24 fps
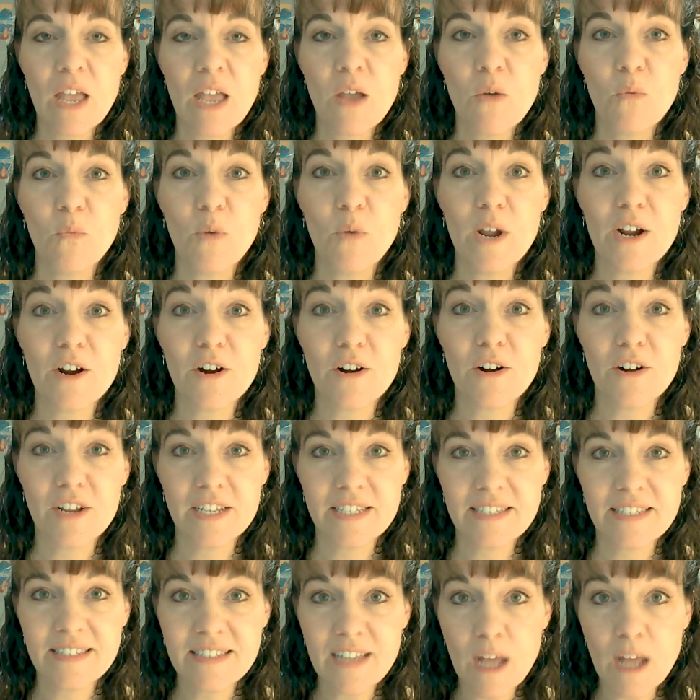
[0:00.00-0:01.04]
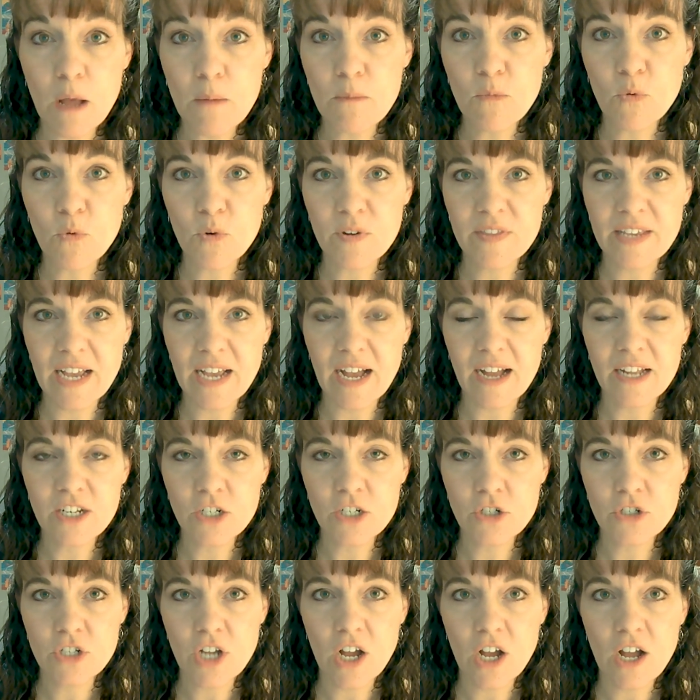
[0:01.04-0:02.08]
where some were the
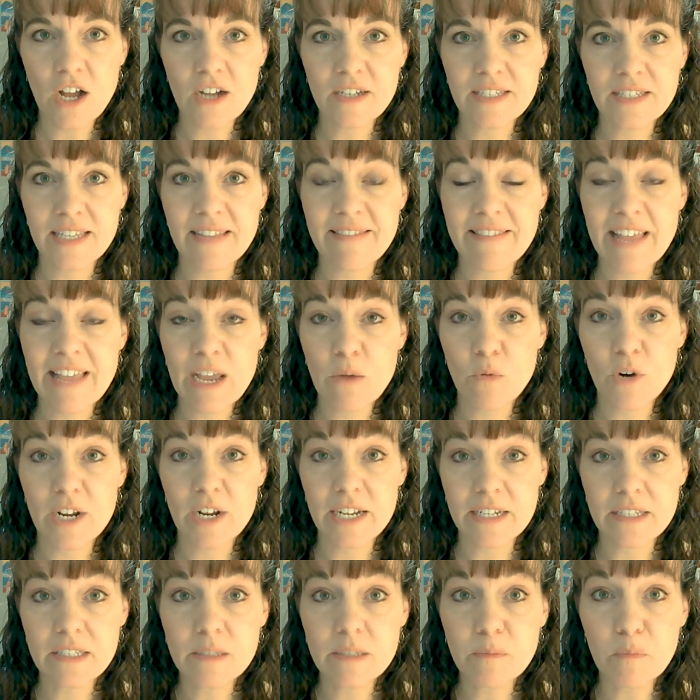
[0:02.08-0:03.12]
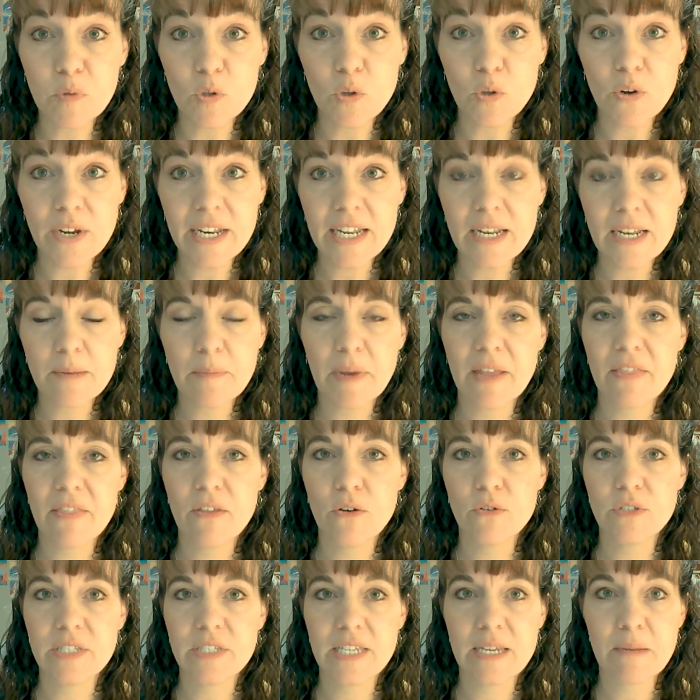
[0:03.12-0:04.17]
underdogs and they were exploited by
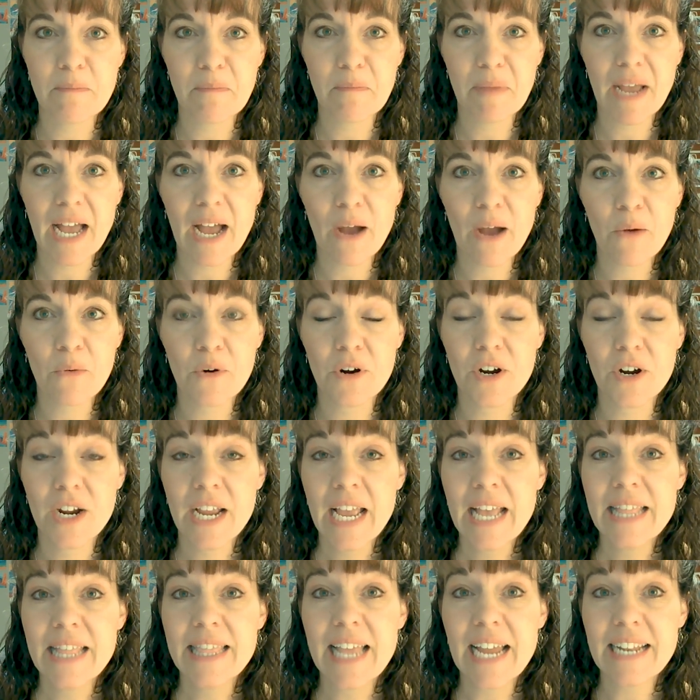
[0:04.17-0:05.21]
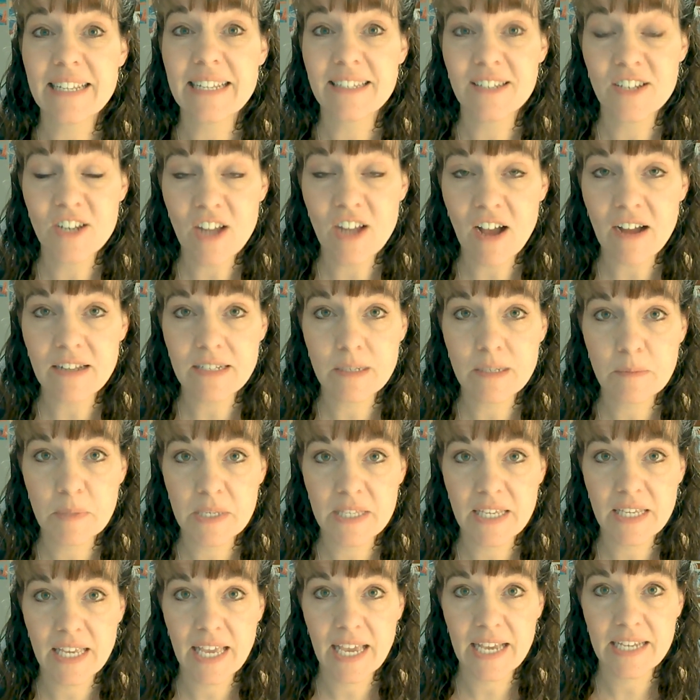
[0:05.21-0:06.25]
those in power. That is not to be
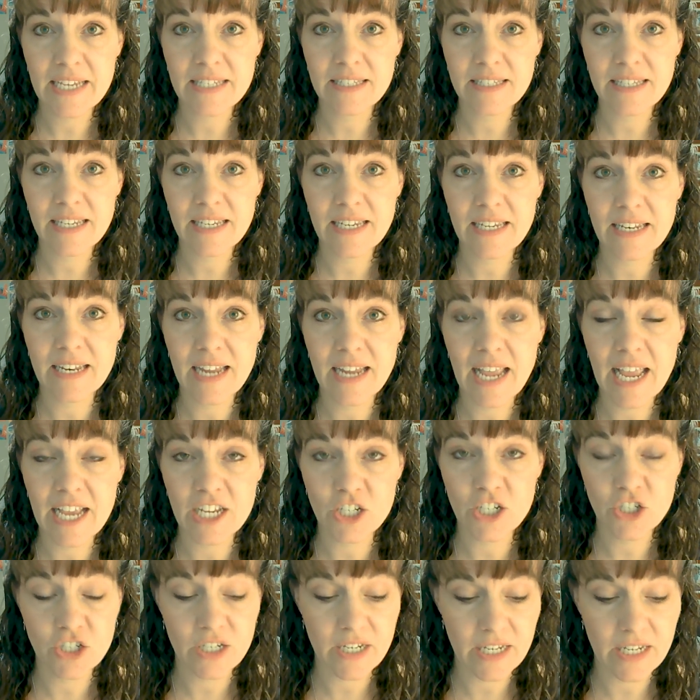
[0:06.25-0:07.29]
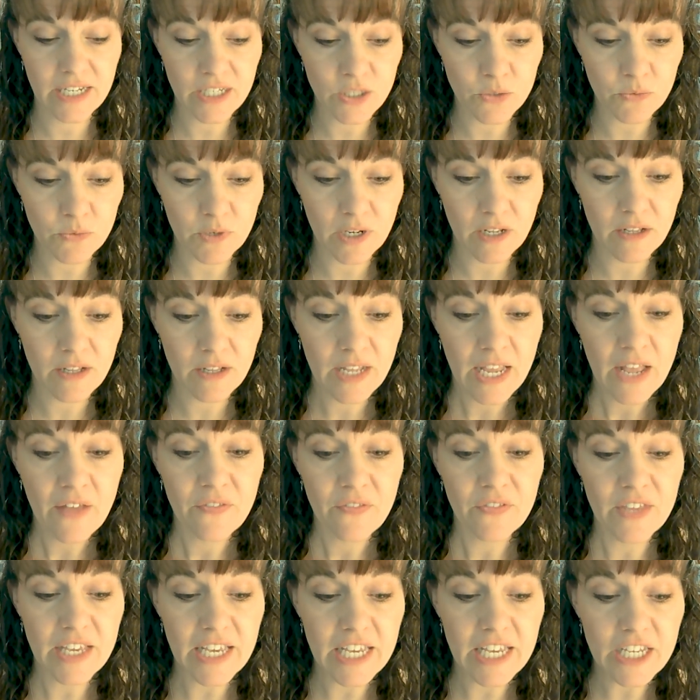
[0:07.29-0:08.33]
the case in ancient Israel.
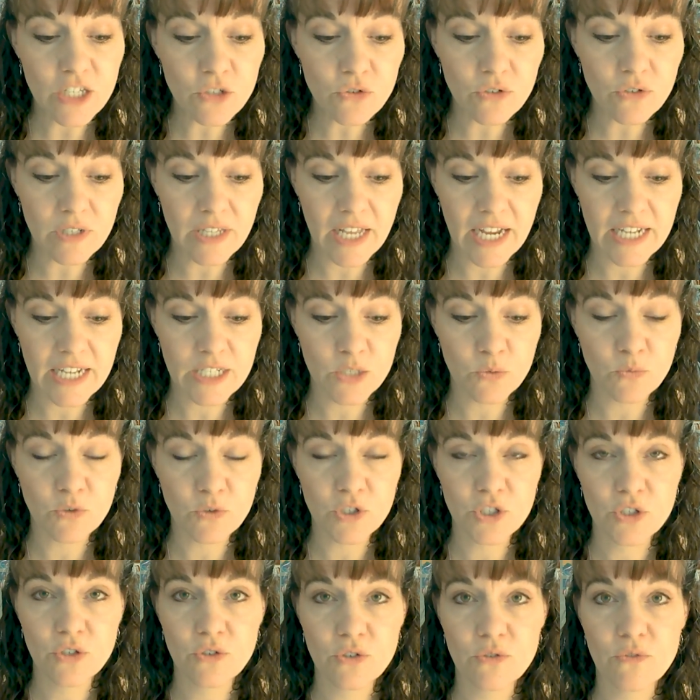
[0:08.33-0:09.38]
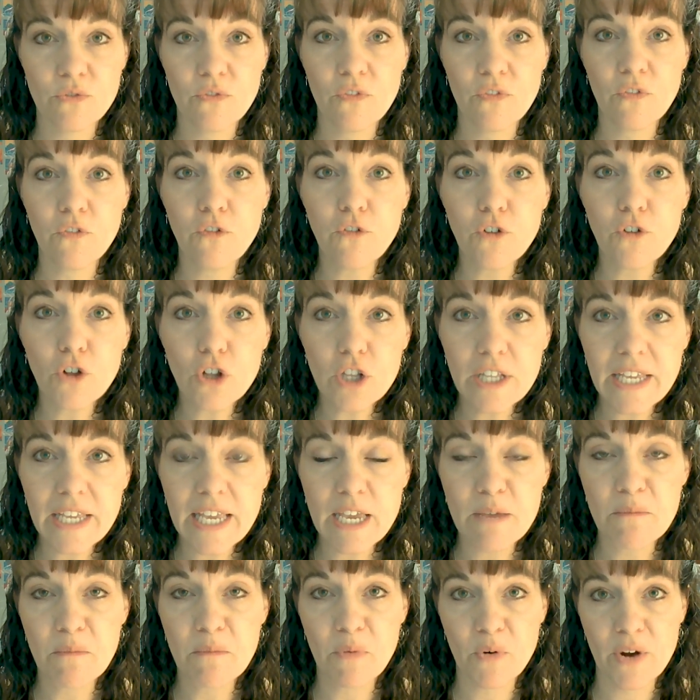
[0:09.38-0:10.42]
The Israelites were to fully
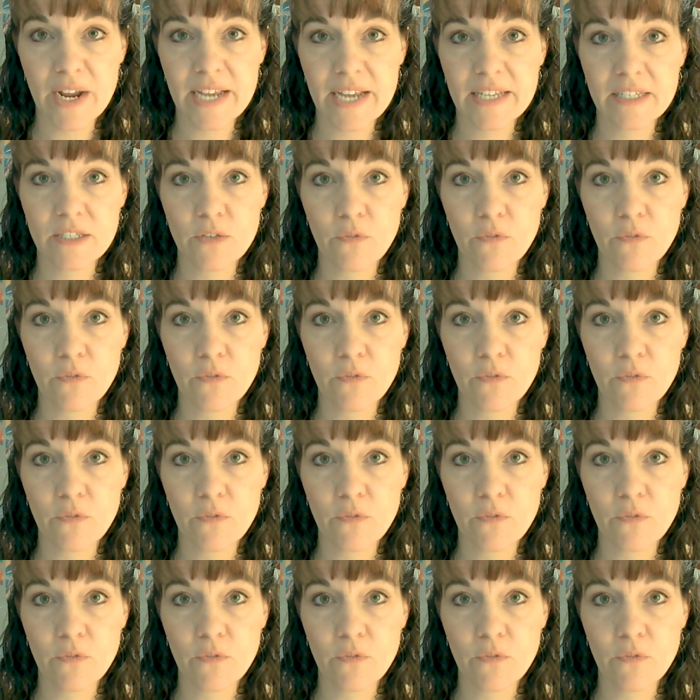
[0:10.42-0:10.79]
embrace